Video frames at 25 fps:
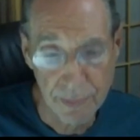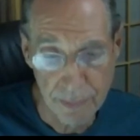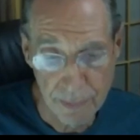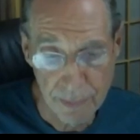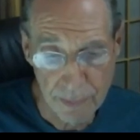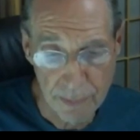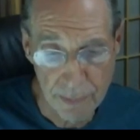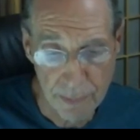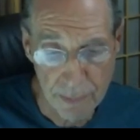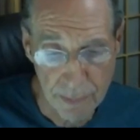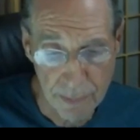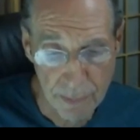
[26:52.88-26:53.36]

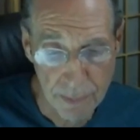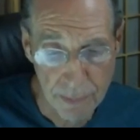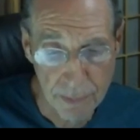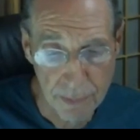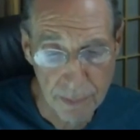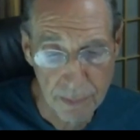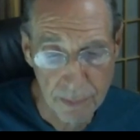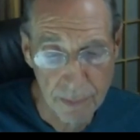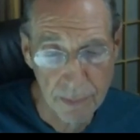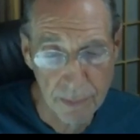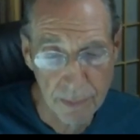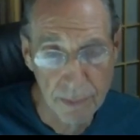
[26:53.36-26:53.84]

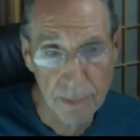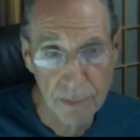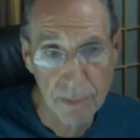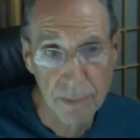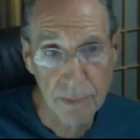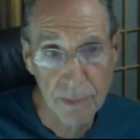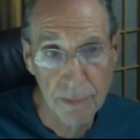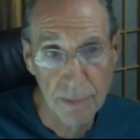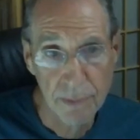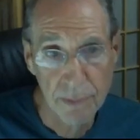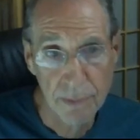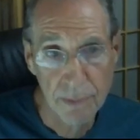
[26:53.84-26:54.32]

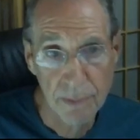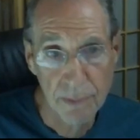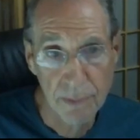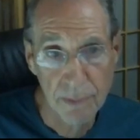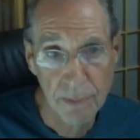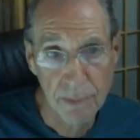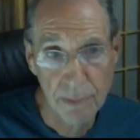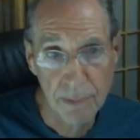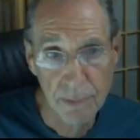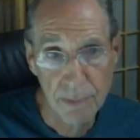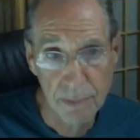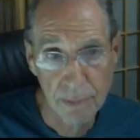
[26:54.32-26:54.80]

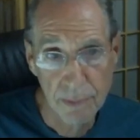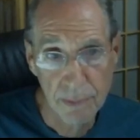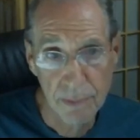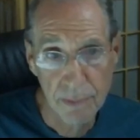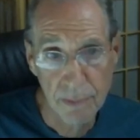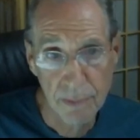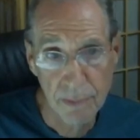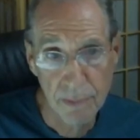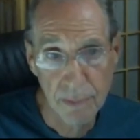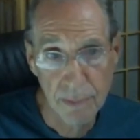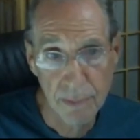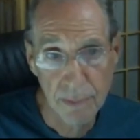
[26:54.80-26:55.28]

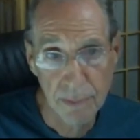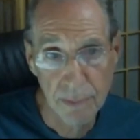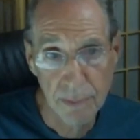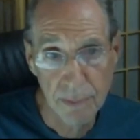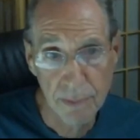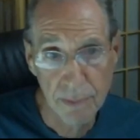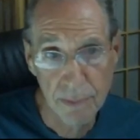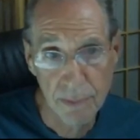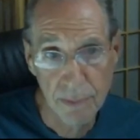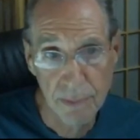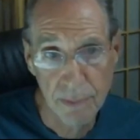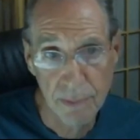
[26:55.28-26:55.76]

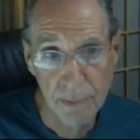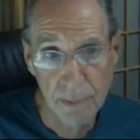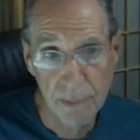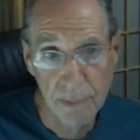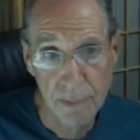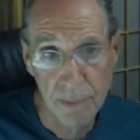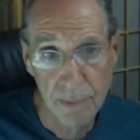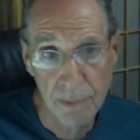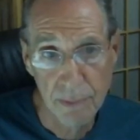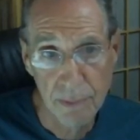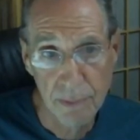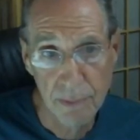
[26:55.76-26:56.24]

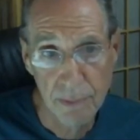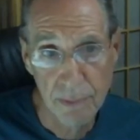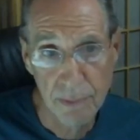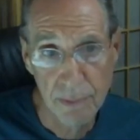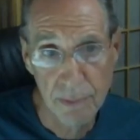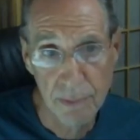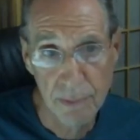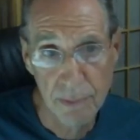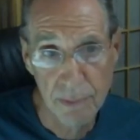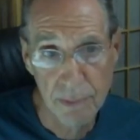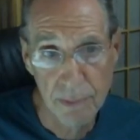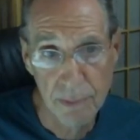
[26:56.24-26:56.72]

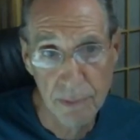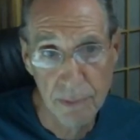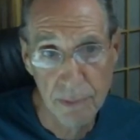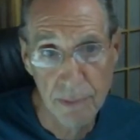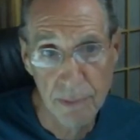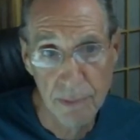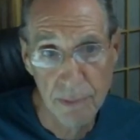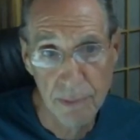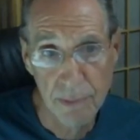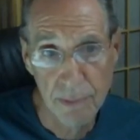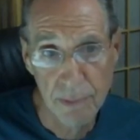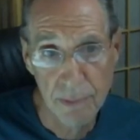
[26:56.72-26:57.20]

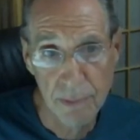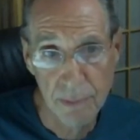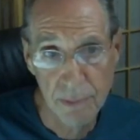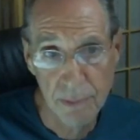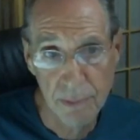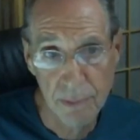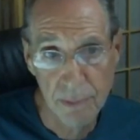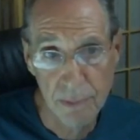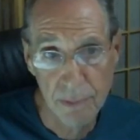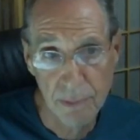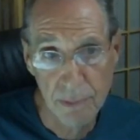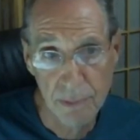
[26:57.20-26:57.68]

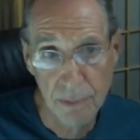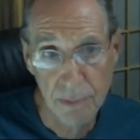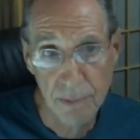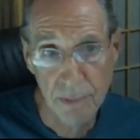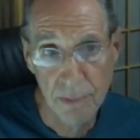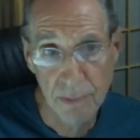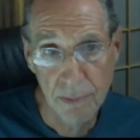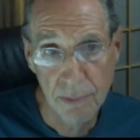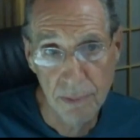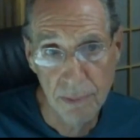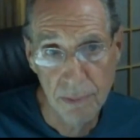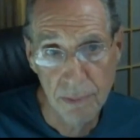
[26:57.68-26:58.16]

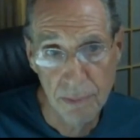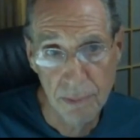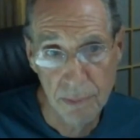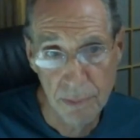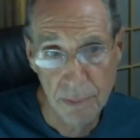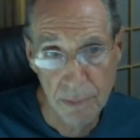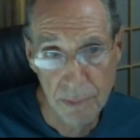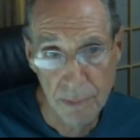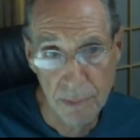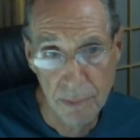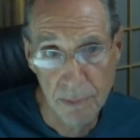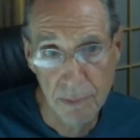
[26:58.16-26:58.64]

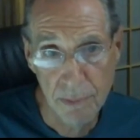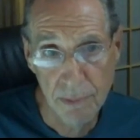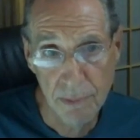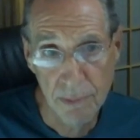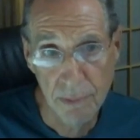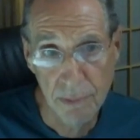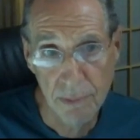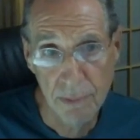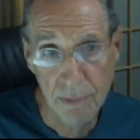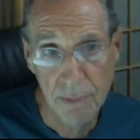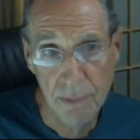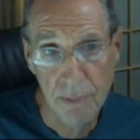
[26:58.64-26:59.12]

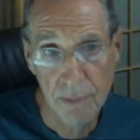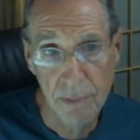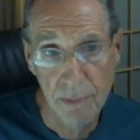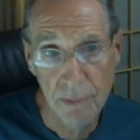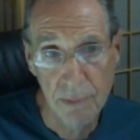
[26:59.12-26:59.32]
(silent)